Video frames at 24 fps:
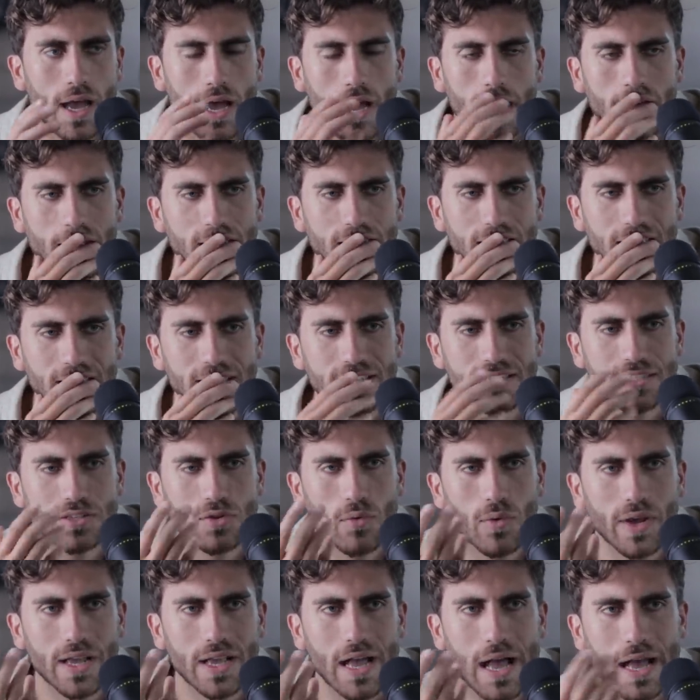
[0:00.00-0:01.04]
I think this is the
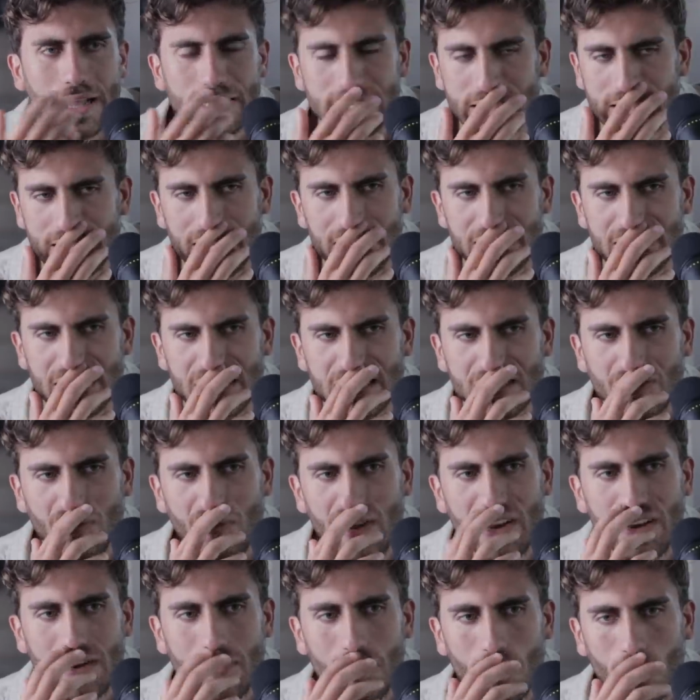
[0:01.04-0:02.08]
way God sees us
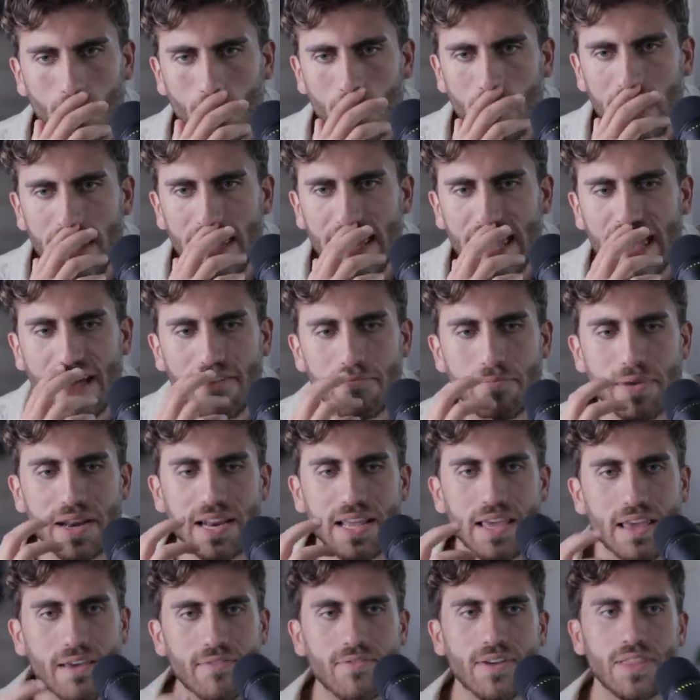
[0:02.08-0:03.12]
when we have
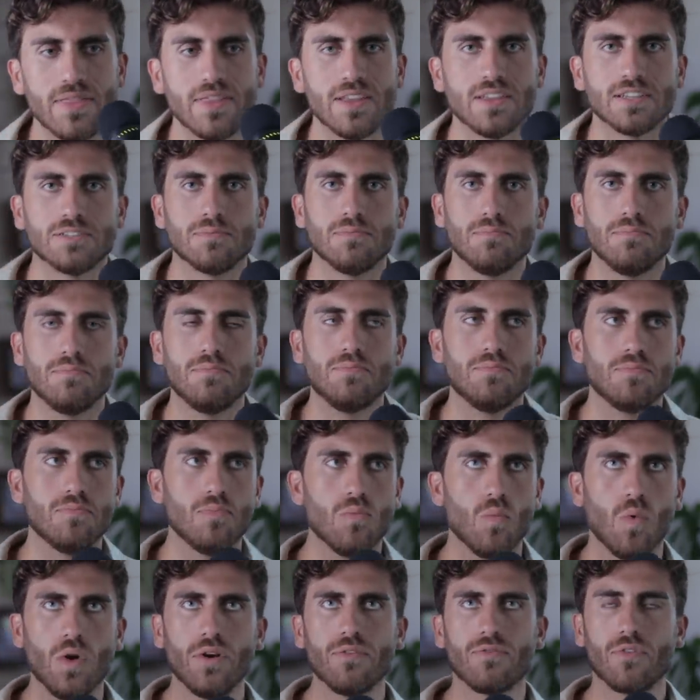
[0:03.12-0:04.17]
been given this
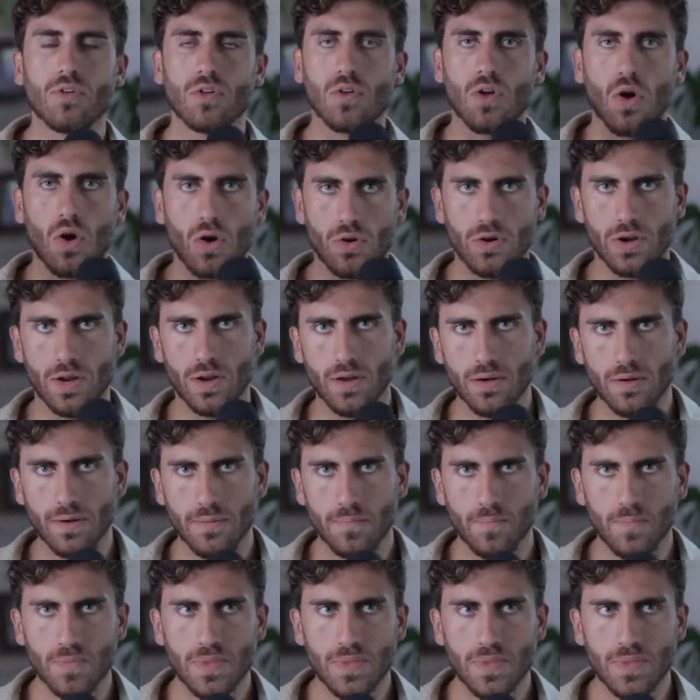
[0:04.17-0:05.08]
wonderful garden